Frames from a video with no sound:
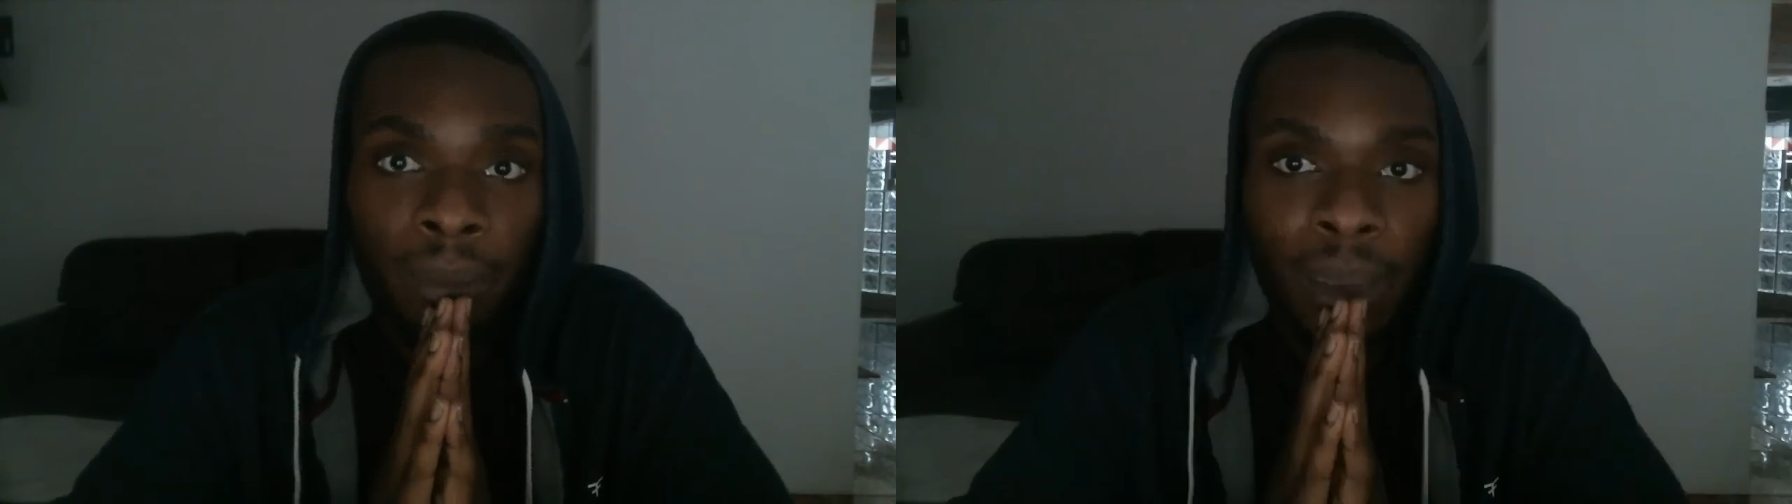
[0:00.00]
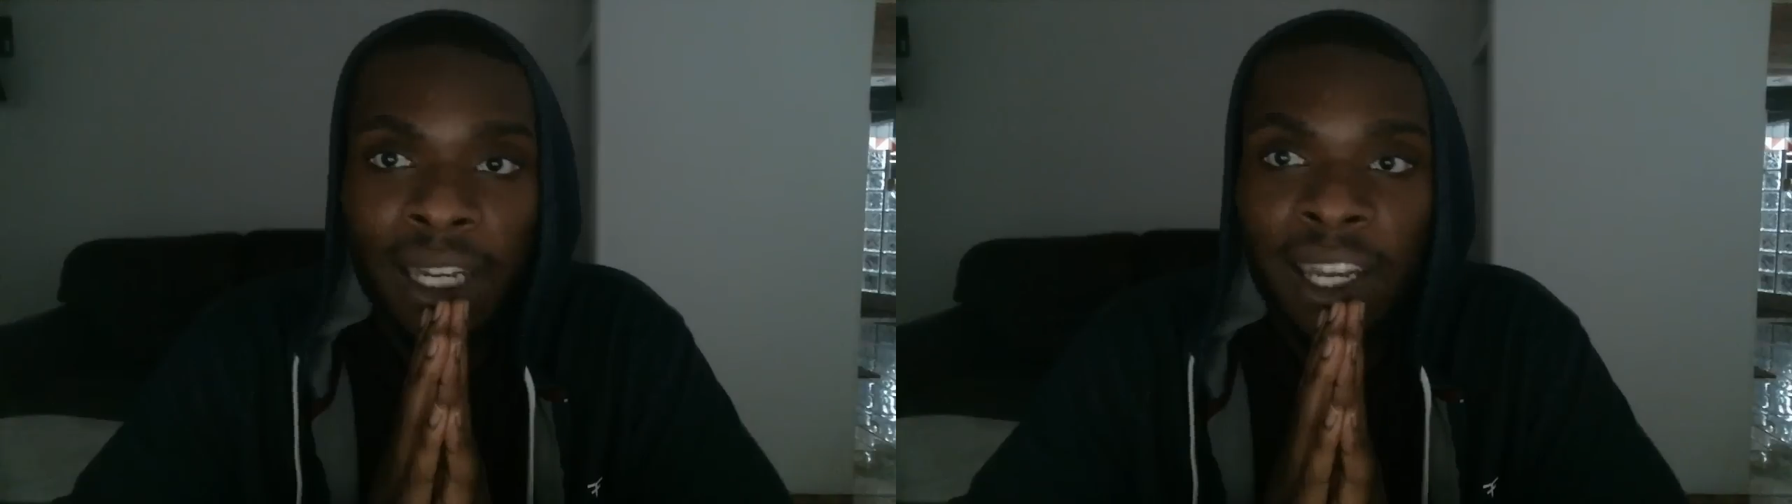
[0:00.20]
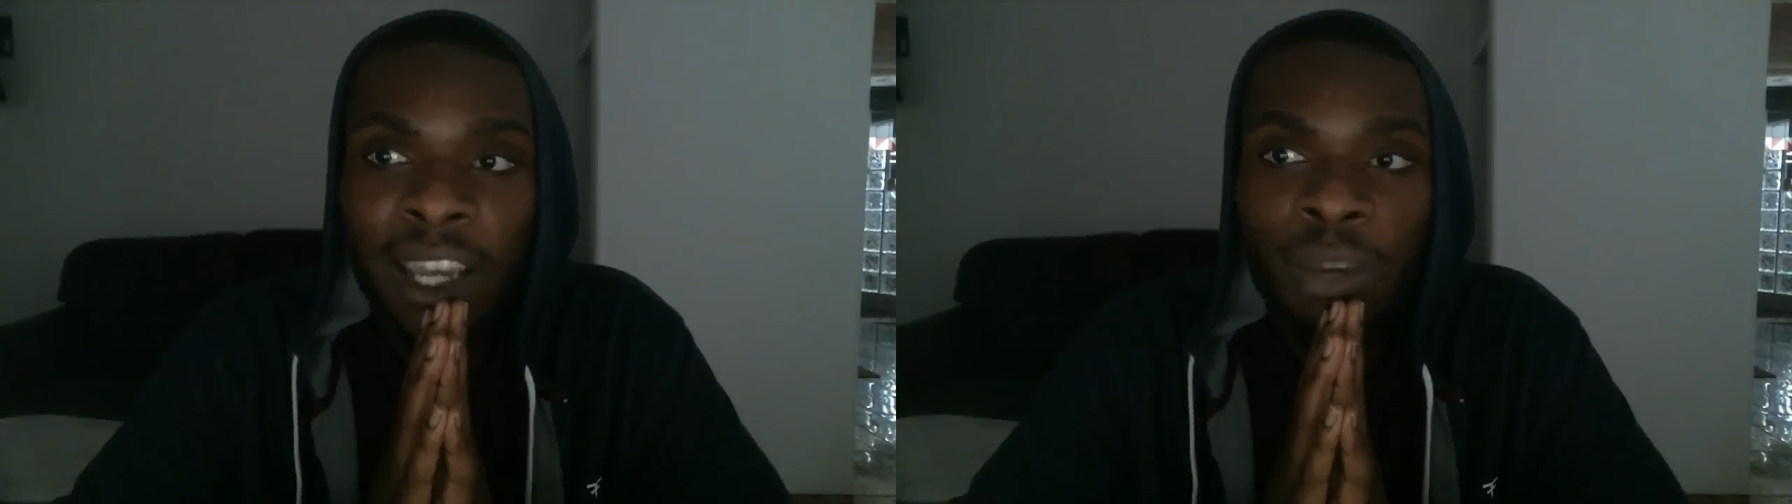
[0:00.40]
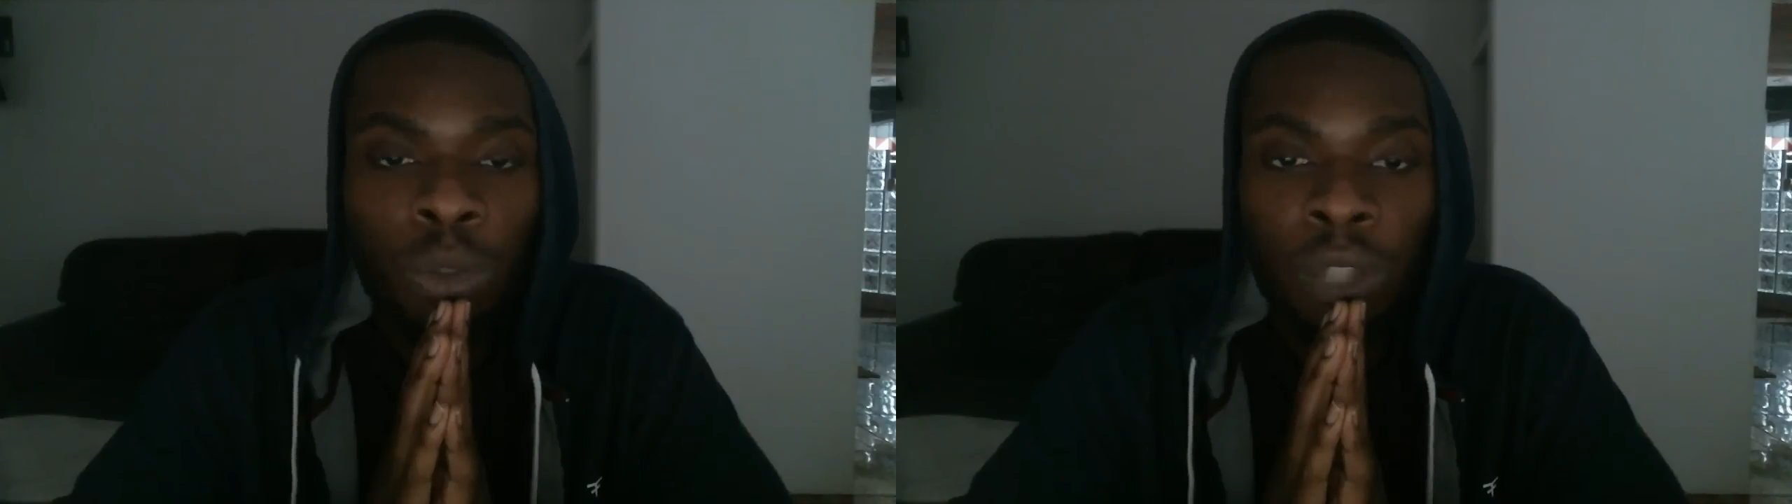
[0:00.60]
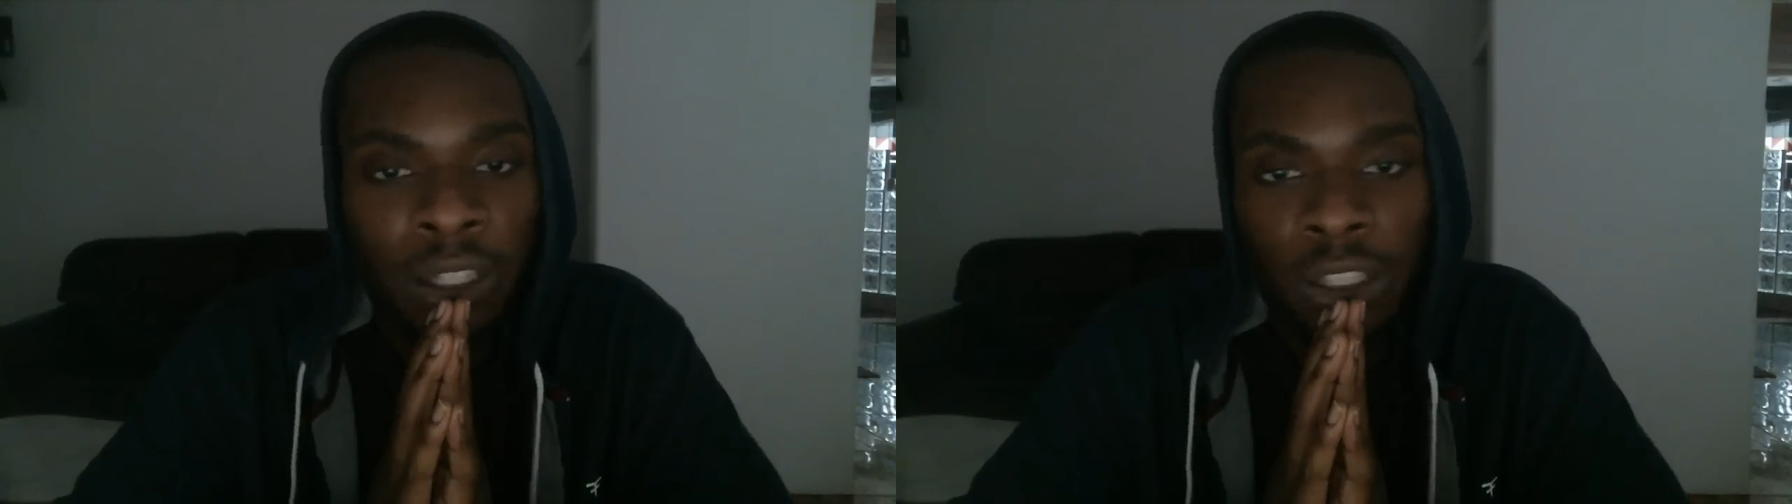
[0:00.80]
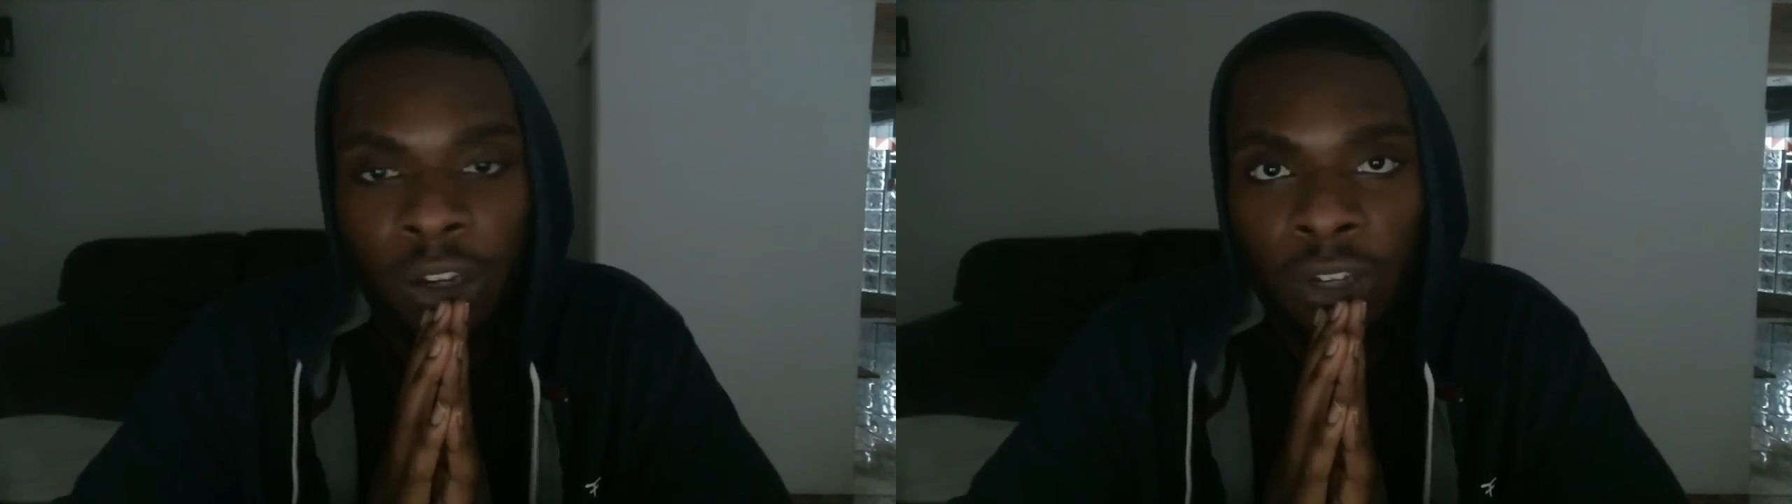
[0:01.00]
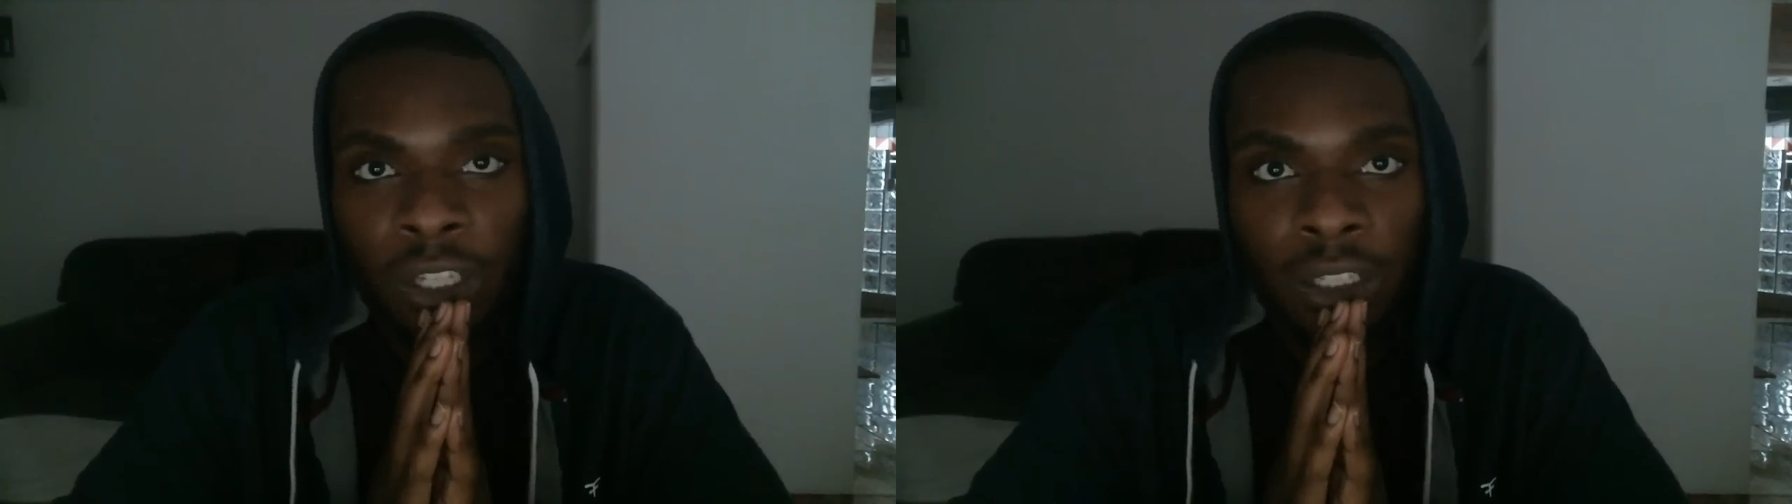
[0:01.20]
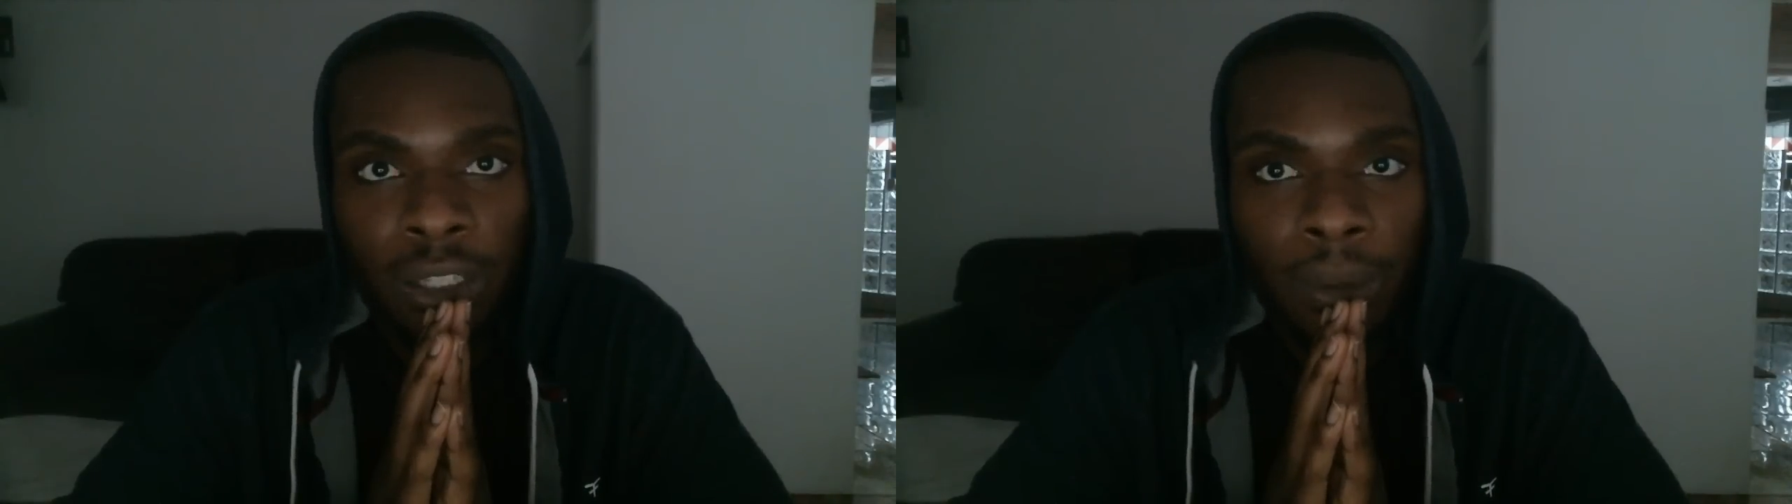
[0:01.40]
and they will not serve
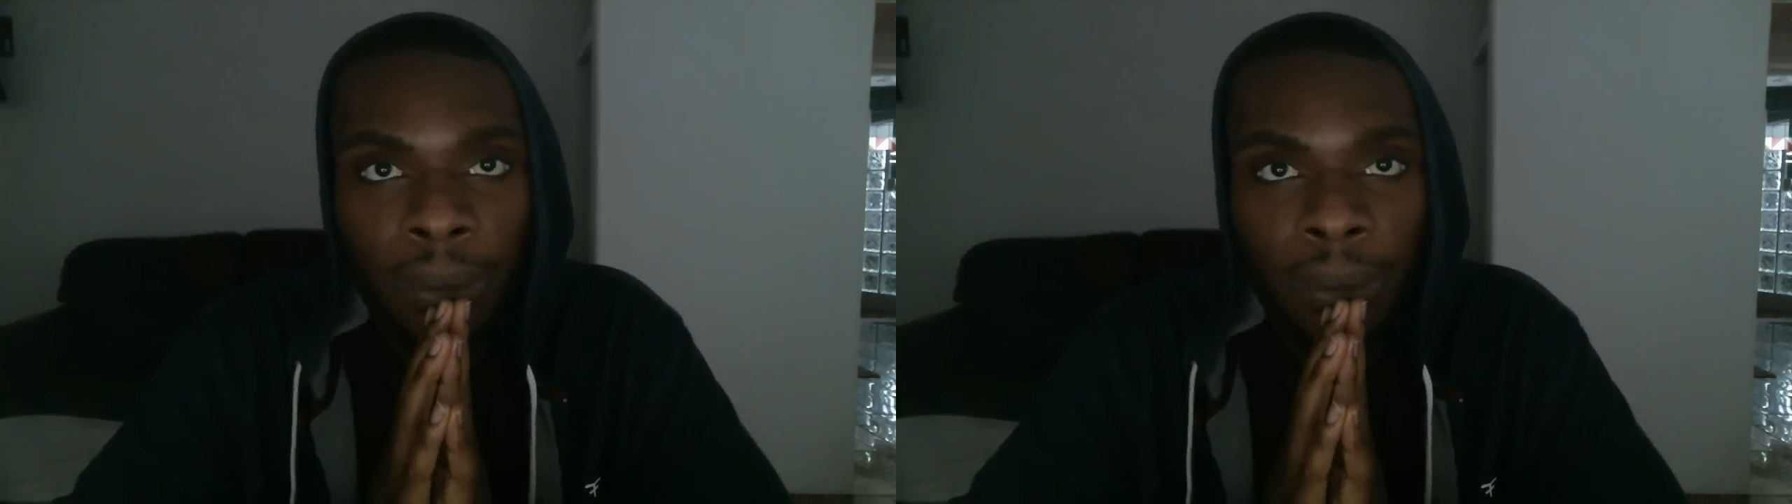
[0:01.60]
us.